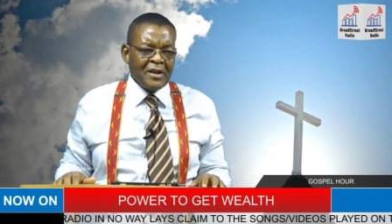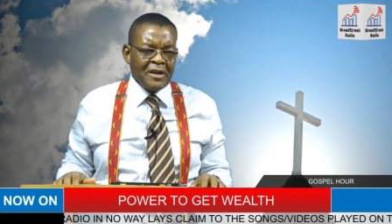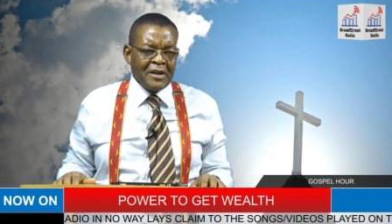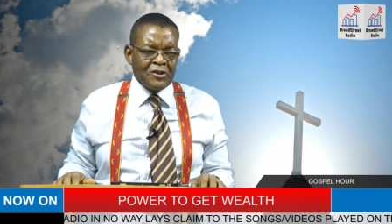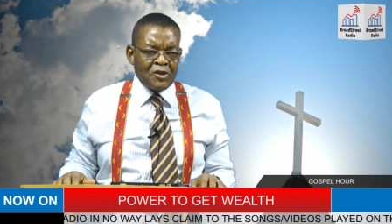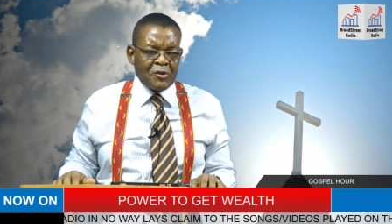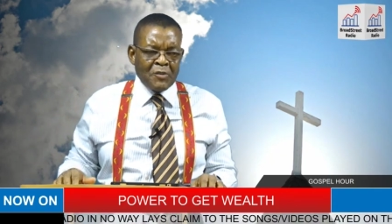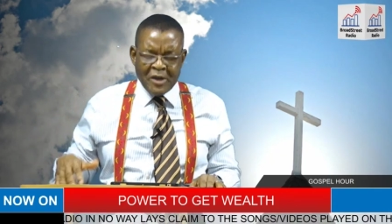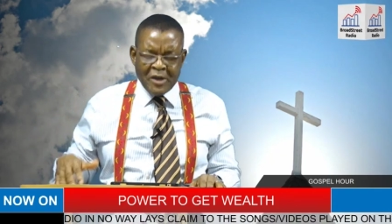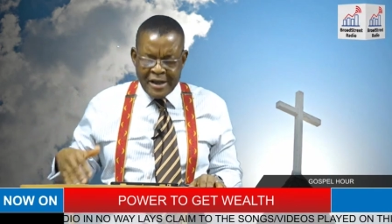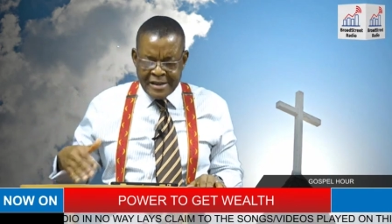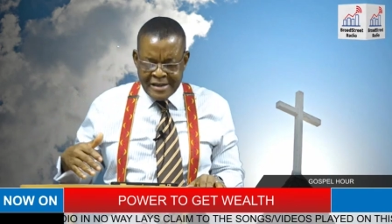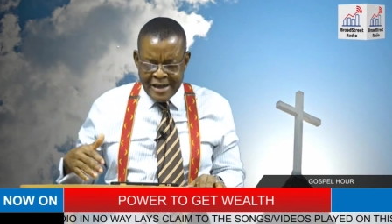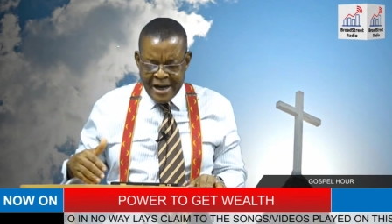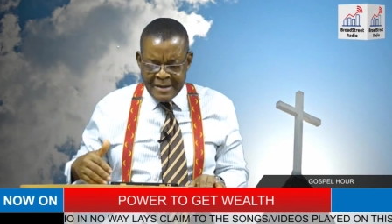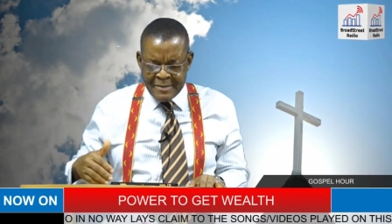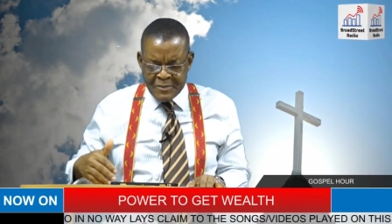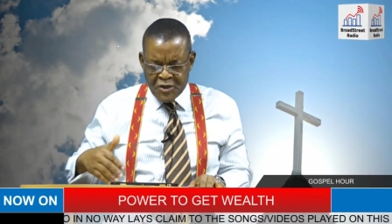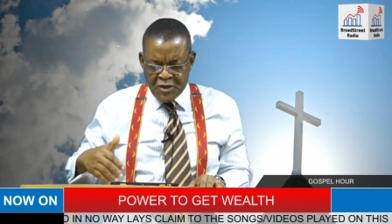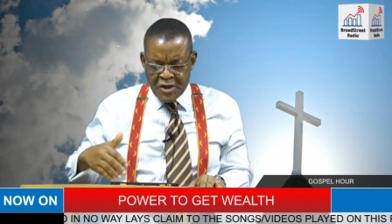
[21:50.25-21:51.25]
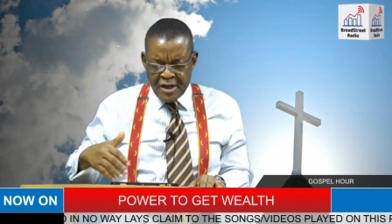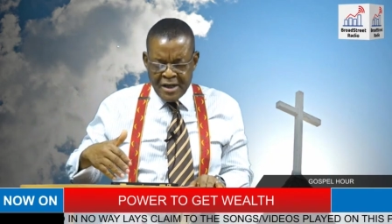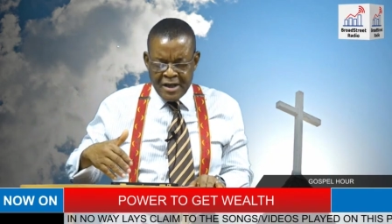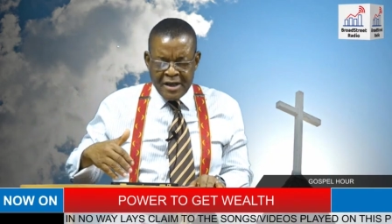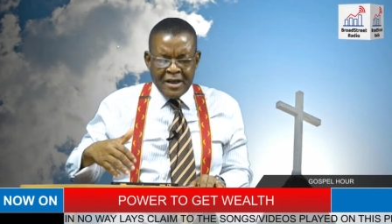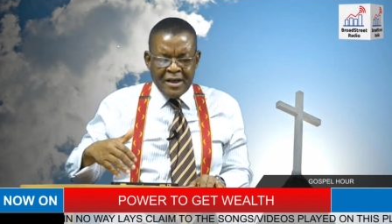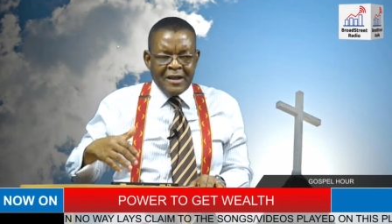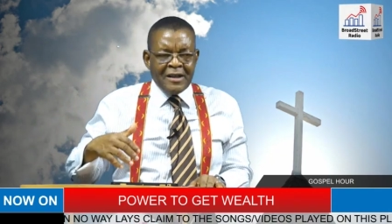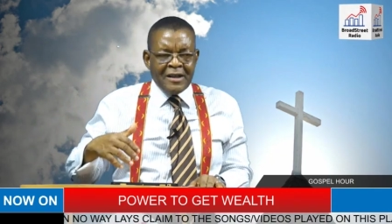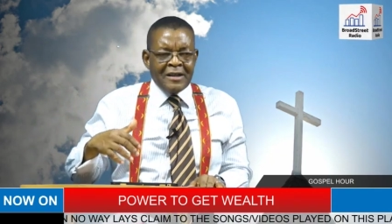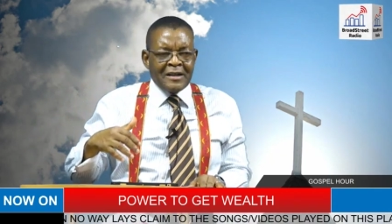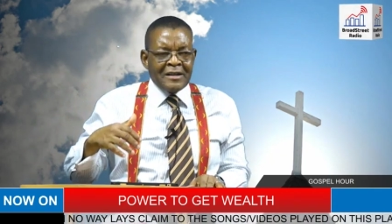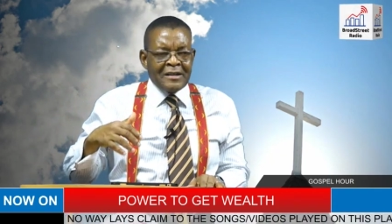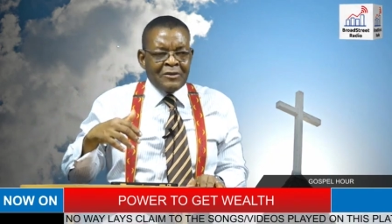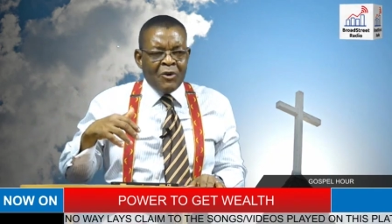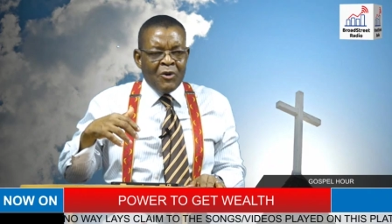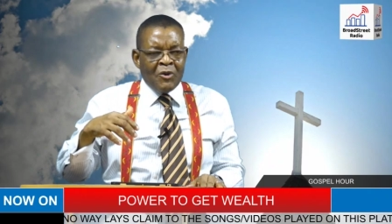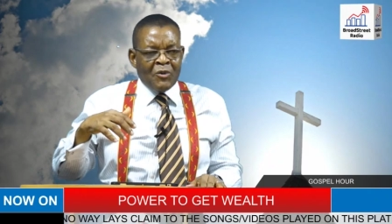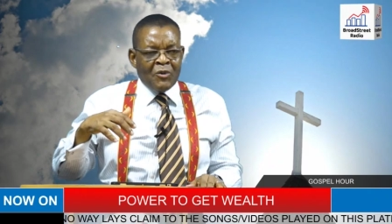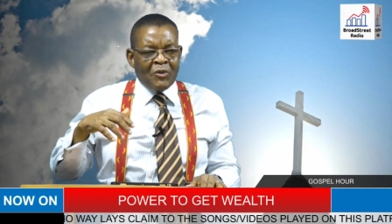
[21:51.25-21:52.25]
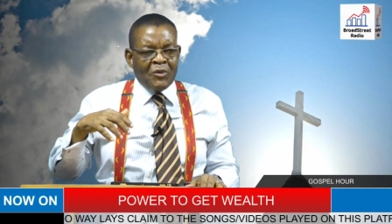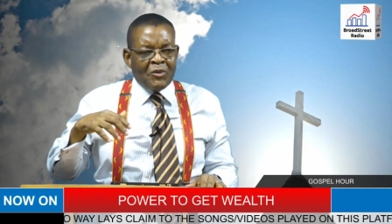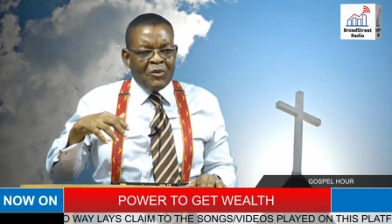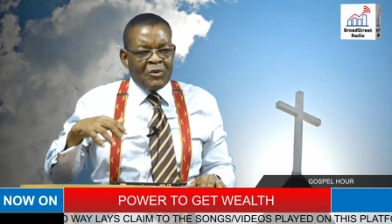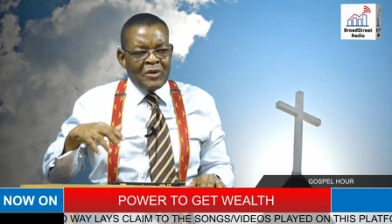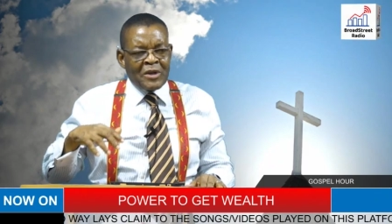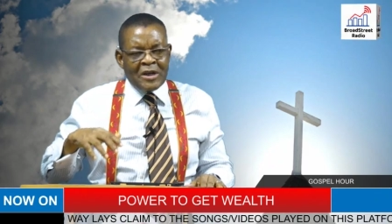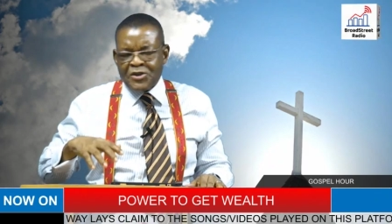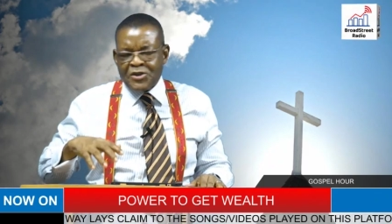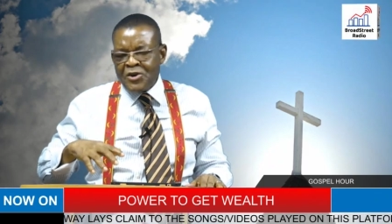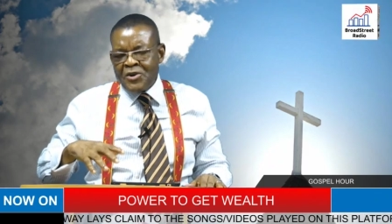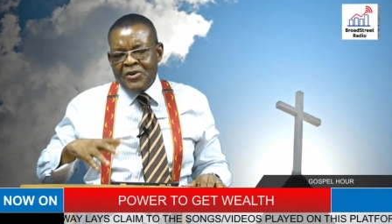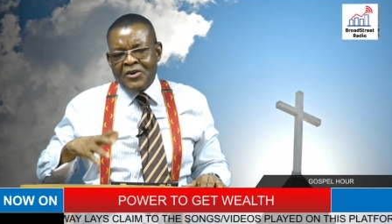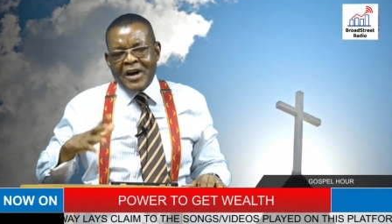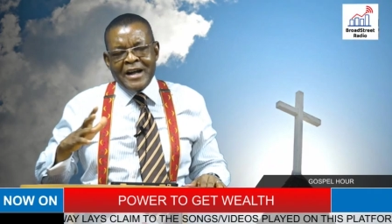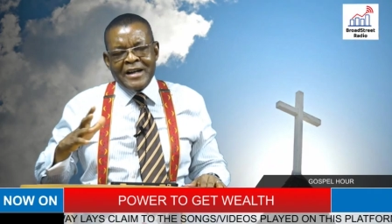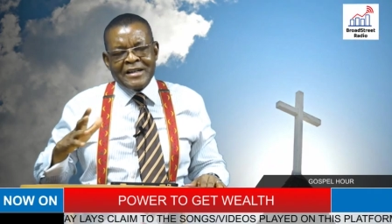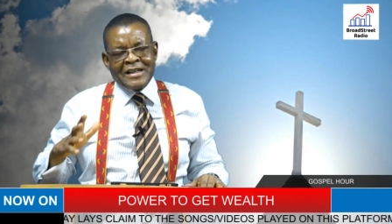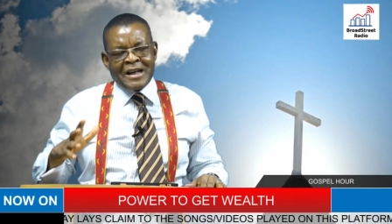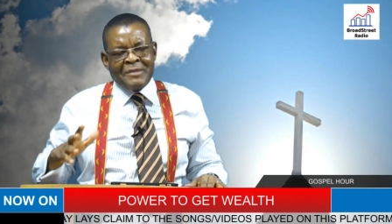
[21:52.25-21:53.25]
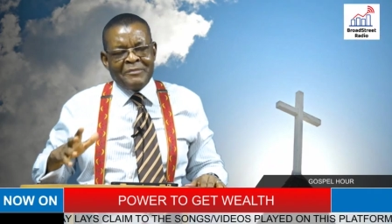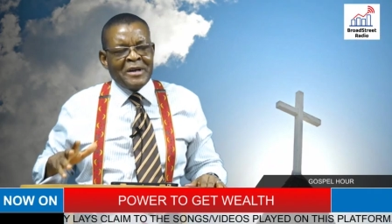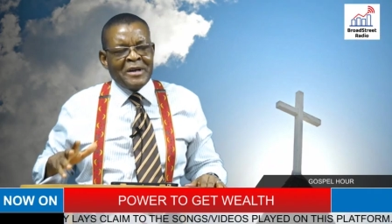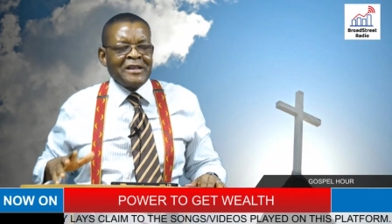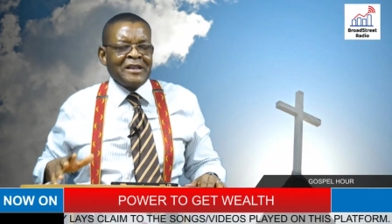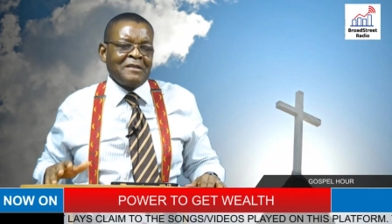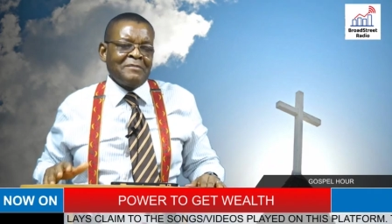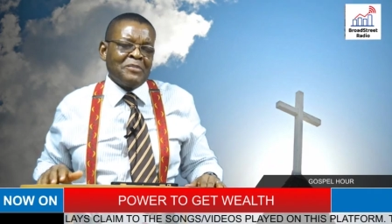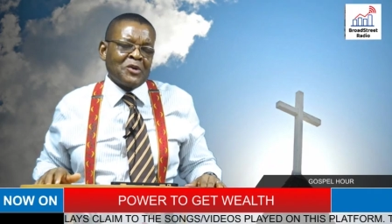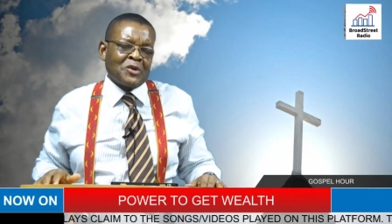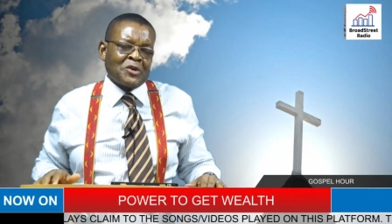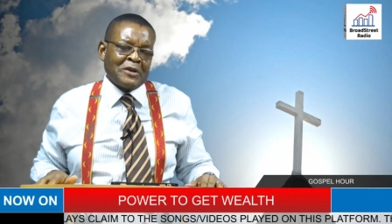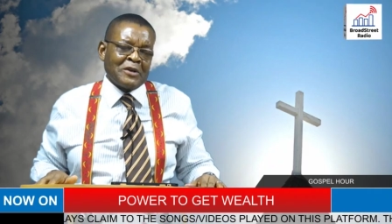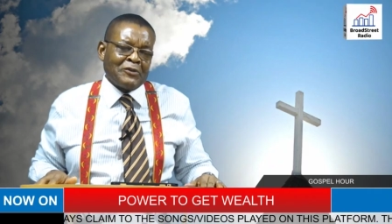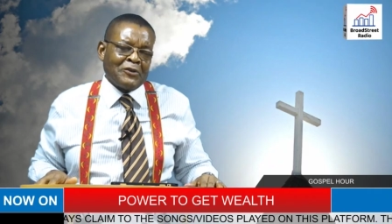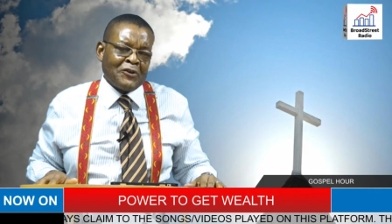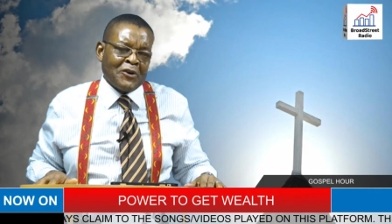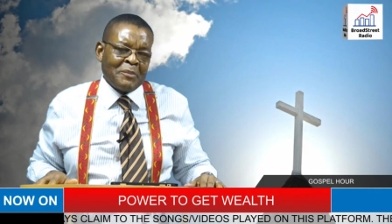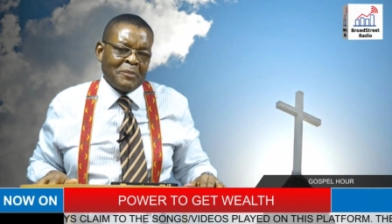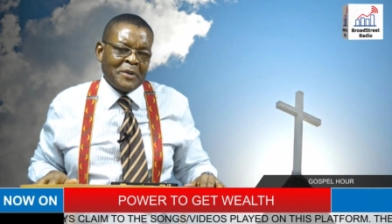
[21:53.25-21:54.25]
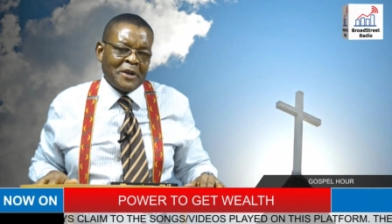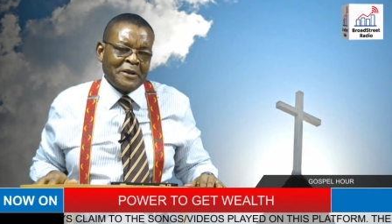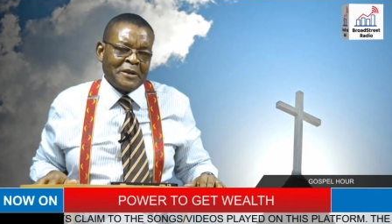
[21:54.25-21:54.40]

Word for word: Some other times, you know, the songwriter made it beautiful for me.